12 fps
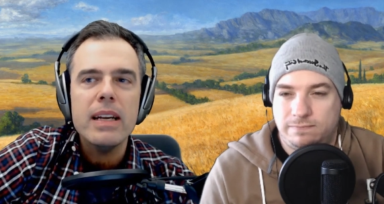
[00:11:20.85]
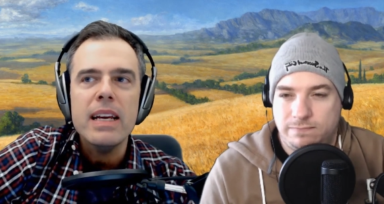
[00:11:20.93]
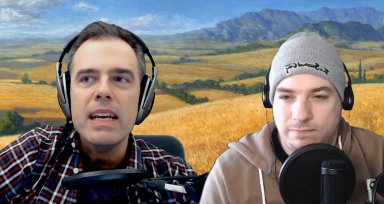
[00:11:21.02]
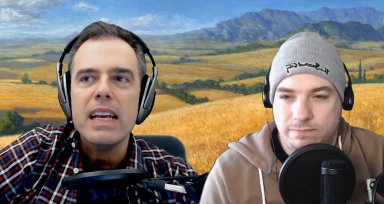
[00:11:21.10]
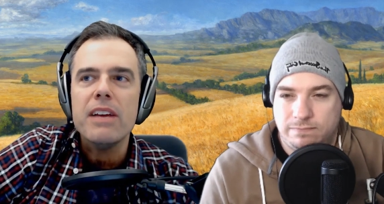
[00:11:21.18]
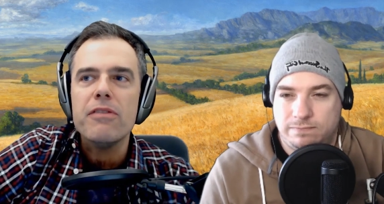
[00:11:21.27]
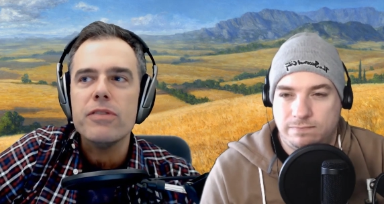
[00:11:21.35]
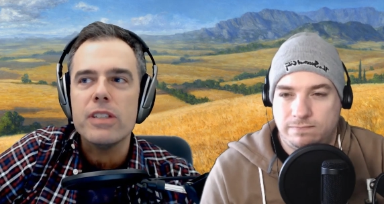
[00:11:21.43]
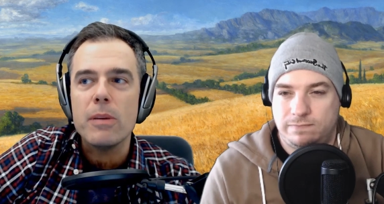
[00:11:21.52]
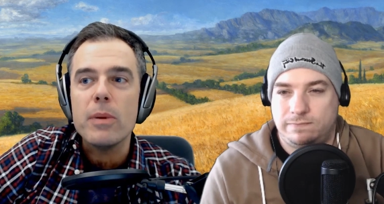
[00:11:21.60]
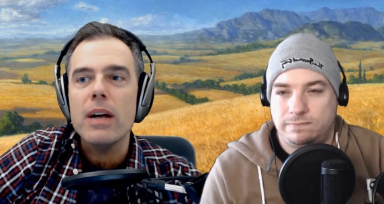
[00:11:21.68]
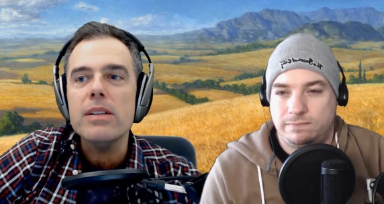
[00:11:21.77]
Speaker 1: if
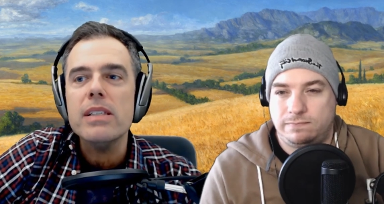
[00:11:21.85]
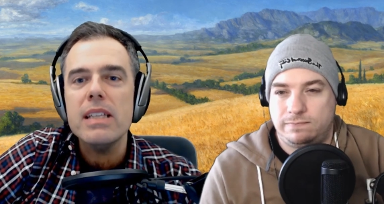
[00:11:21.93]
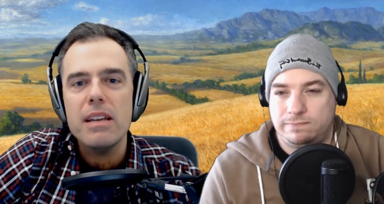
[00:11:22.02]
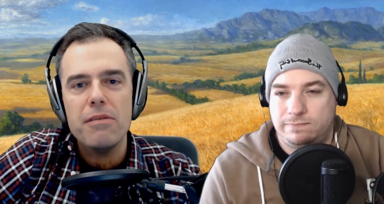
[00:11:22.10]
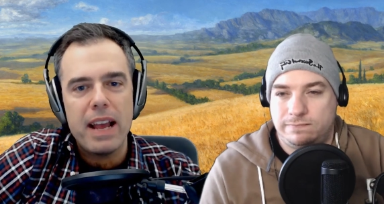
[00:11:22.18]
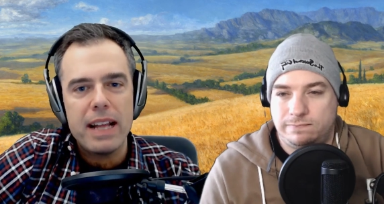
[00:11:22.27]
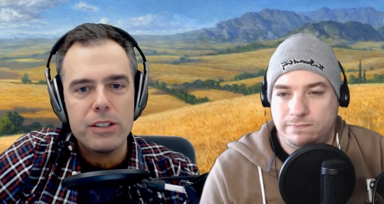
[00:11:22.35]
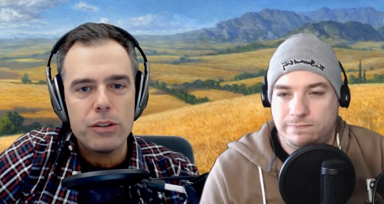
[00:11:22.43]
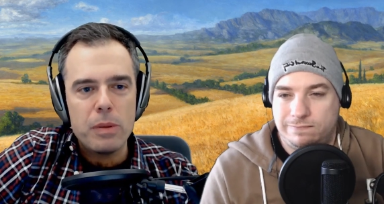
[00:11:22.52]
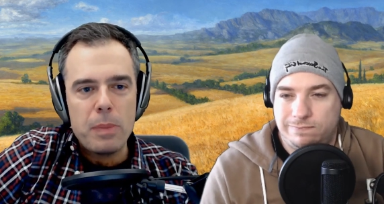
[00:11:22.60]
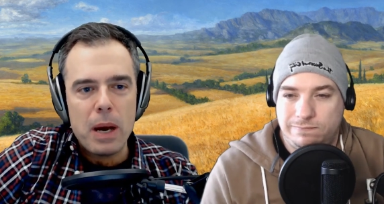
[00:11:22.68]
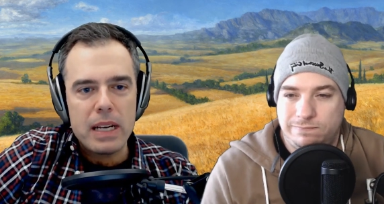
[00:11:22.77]
someone else in the advanced three
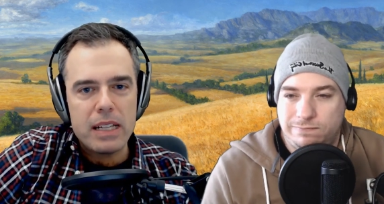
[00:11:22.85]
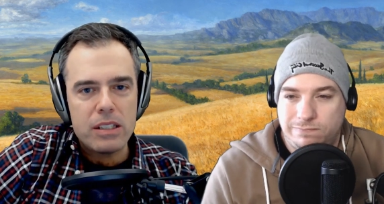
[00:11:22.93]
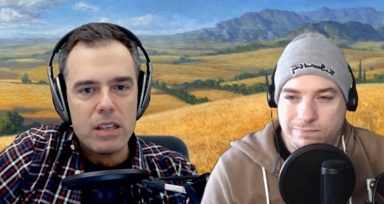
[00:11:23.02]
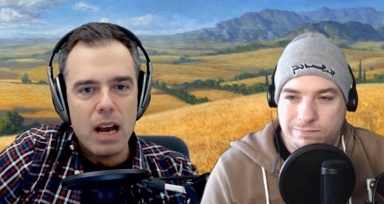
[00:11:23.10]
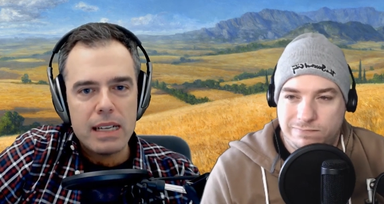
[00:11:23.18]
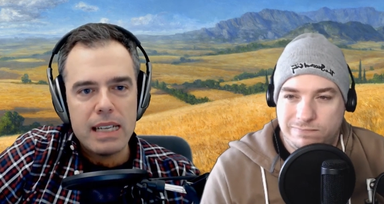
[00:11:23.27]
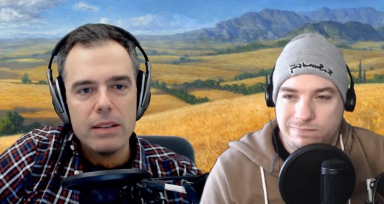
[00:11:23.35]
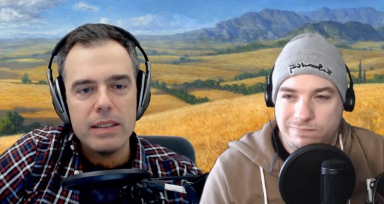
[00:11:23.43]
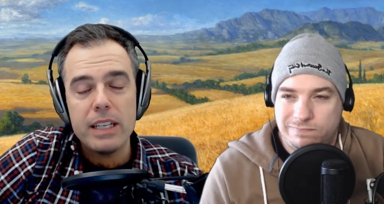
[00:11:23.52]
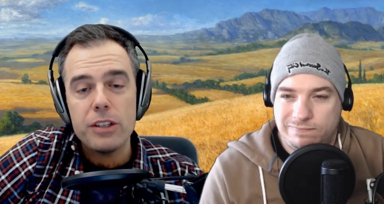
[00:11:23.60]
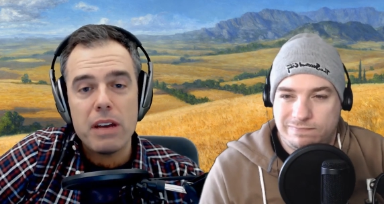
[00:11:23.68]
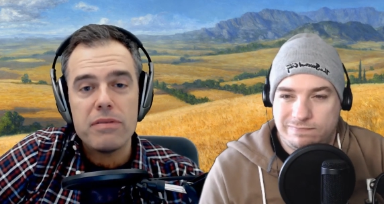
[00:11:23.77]
pod gets knocked out they
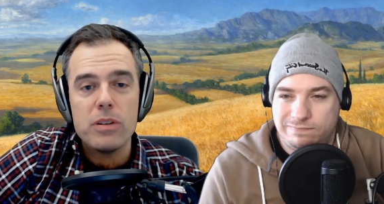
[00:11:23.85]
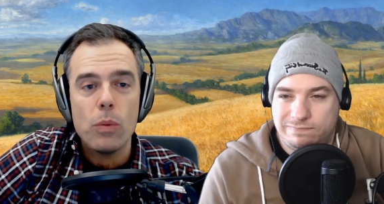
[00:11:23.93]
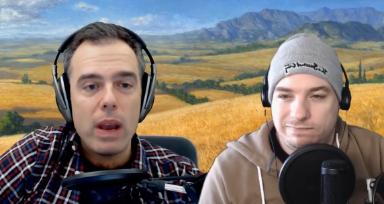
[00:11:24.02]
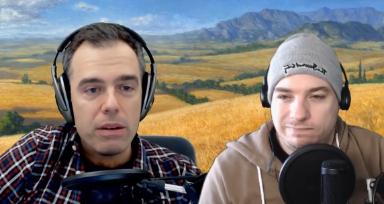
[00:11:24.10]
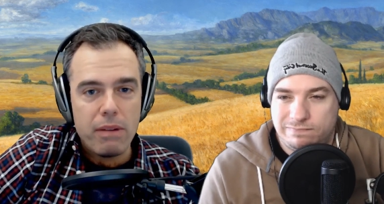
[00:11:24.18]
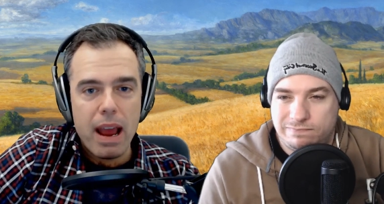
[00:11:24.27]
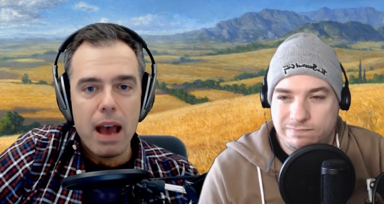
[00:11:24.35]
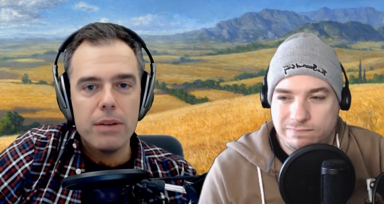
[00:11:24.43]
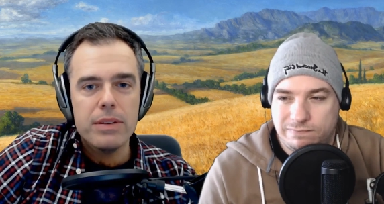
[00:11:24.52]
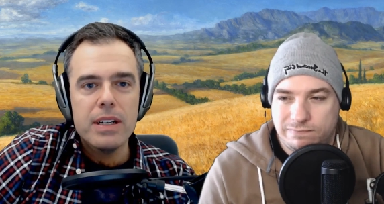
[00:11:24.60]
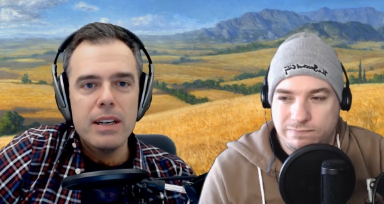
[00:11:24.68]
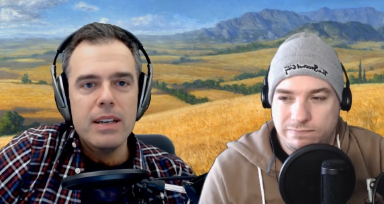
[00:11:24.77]
just have to wait around
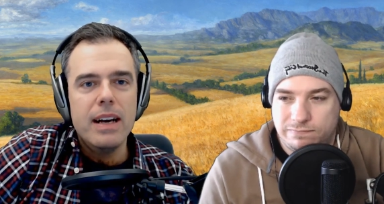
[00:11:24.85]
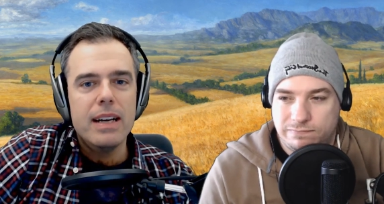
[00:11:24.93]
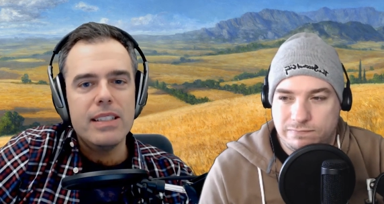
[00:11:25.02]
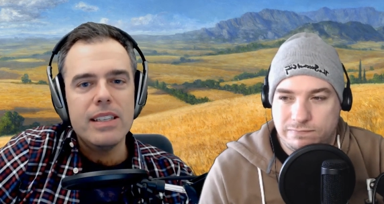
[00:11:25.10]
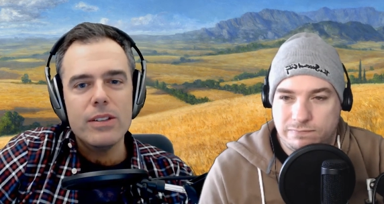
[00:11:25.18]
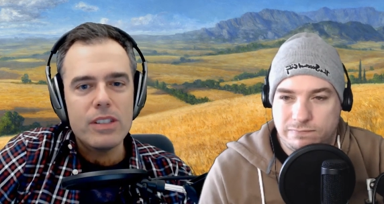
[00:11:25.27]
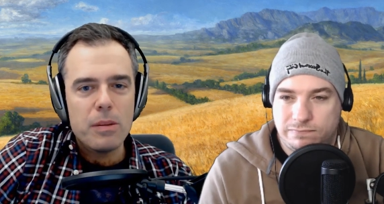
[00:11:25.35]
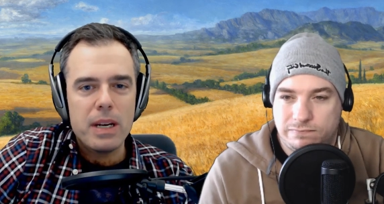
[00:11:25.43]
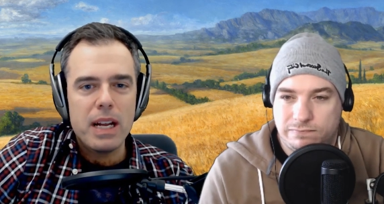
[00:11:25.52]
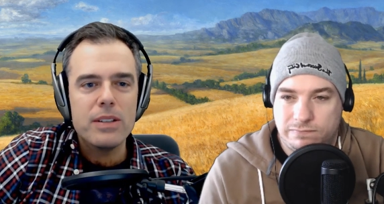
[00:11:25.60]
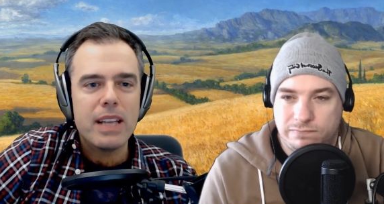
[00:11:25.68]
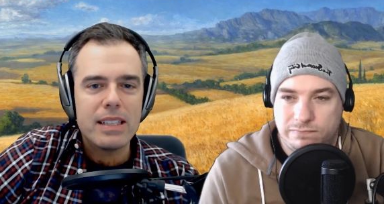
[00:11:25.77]
until someone
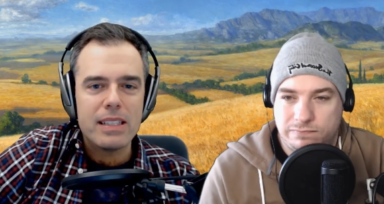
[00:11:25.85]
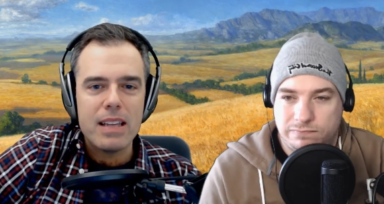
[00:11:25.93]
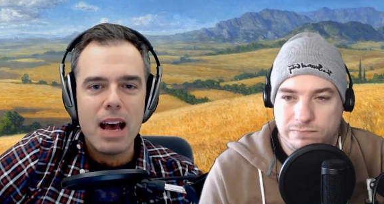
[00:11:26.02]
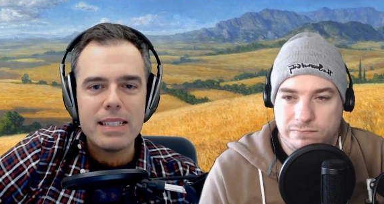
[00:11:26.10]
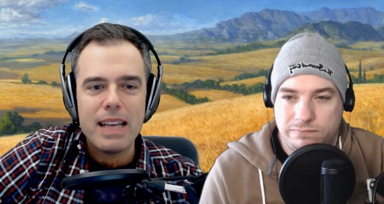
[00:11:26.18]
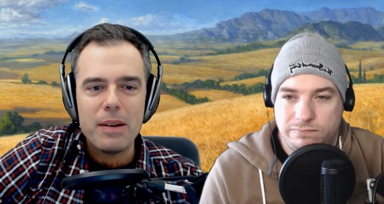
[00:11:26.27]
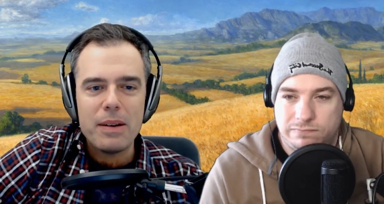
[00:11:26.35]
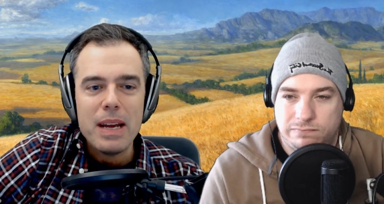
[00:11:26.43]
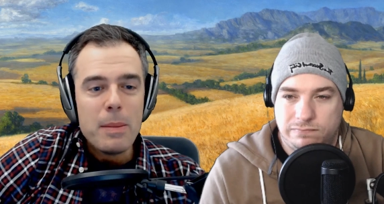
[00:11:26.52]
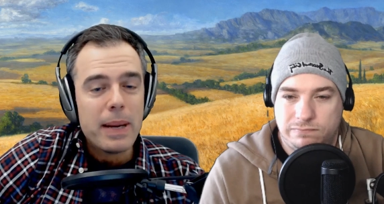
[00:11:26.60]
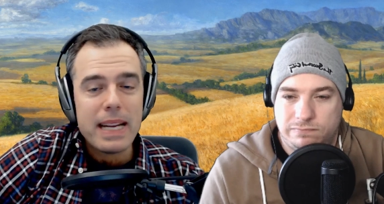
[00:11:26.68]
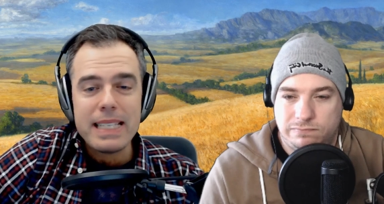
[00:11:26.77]
else gets knocked out
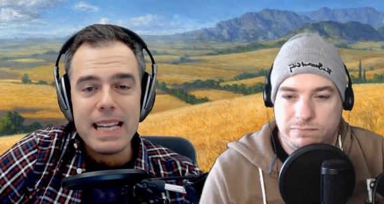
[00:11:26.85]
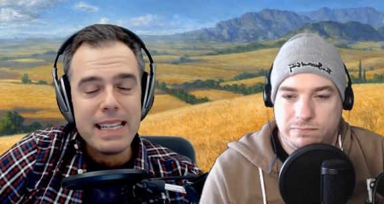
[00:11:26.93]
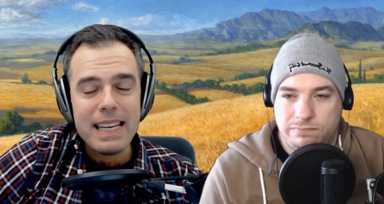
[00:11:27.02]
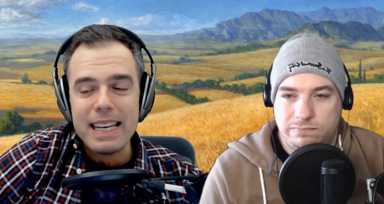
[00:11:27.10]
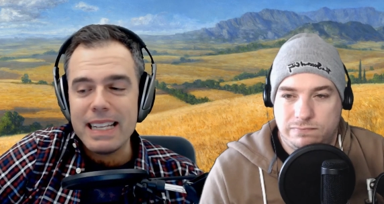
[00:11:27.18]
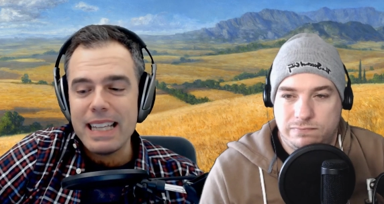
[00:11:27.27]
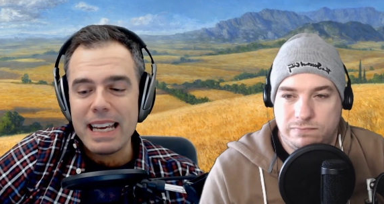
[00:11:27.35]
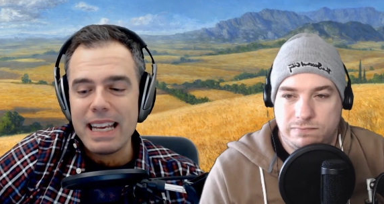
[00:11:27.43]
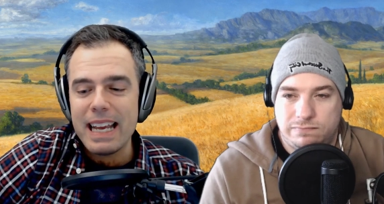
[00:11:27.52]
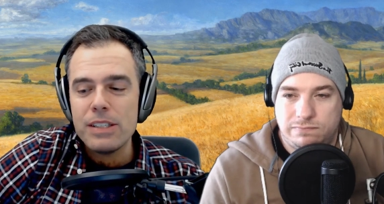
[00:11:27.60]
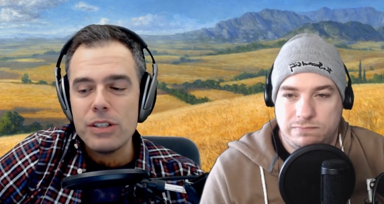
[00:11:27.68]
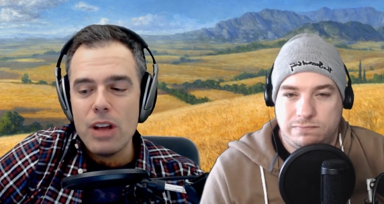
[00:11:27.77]
but i tell you like
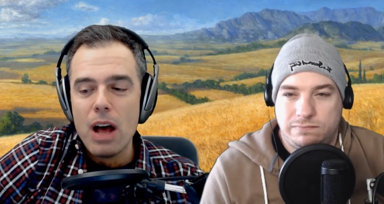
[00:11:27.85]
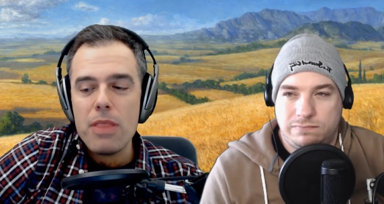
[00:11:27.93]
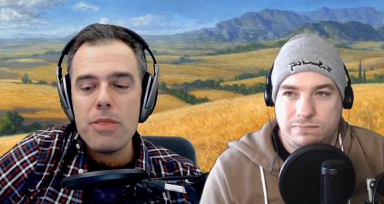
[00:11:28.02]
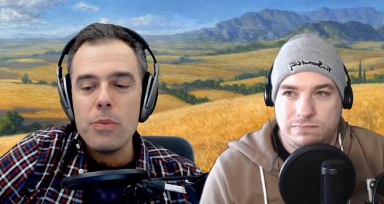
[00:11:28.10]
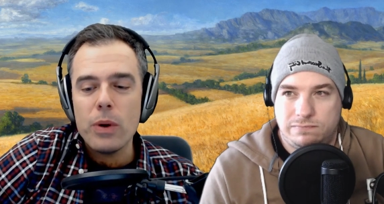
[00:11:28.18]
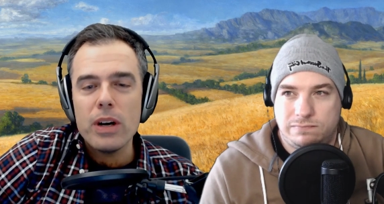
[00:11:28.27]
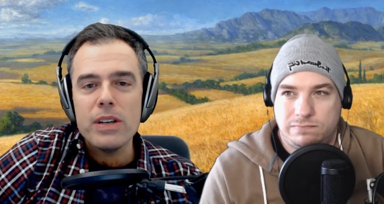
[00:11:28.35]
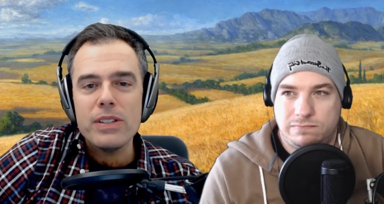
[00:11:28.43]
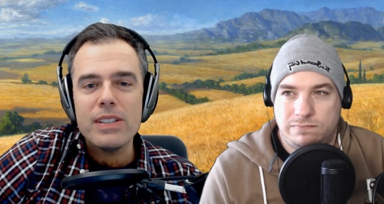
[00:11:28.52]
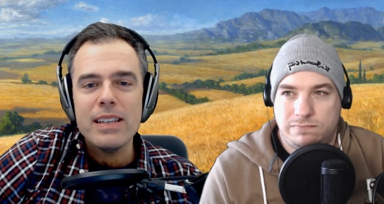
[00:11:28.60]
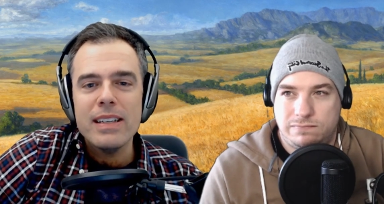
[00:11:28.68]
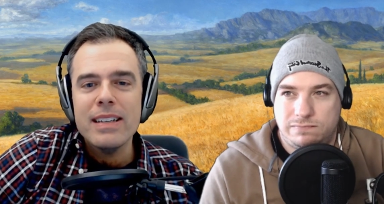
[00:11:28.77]
it's not the worst
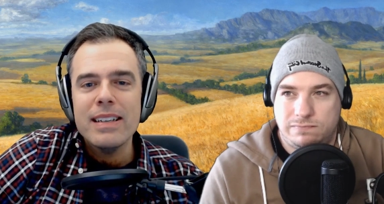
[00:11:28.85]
